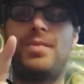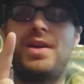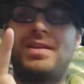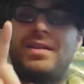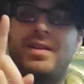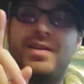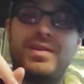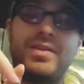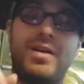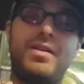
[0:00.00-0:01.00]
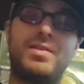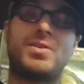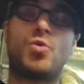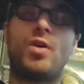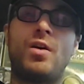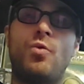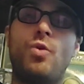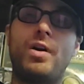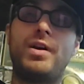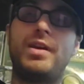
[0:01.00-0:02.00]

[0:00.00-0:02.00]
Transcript: basically start at square one